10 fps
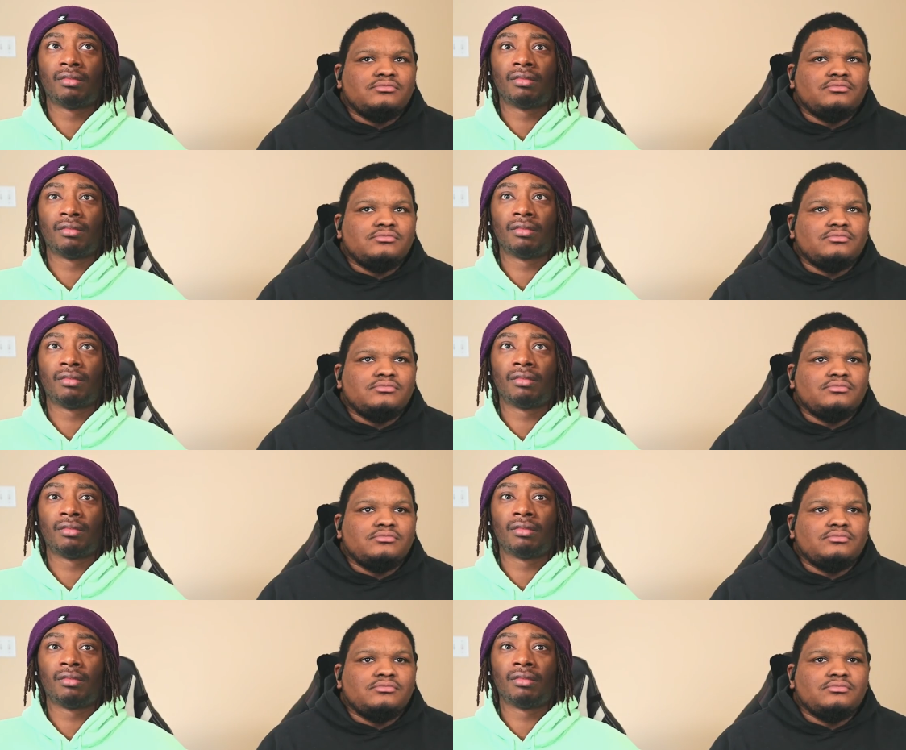
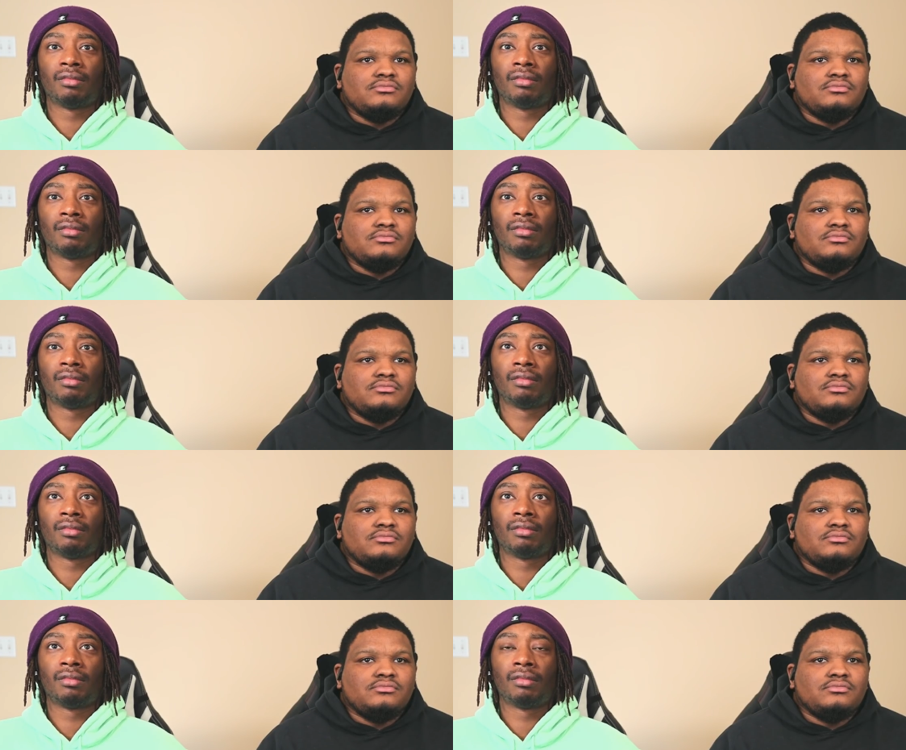
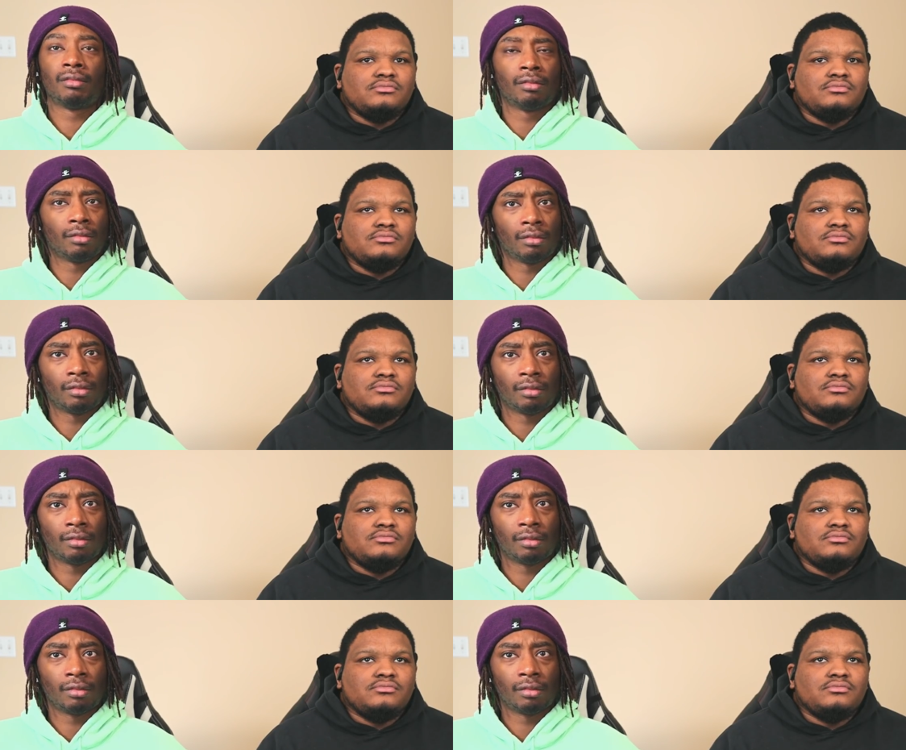(no one is talking)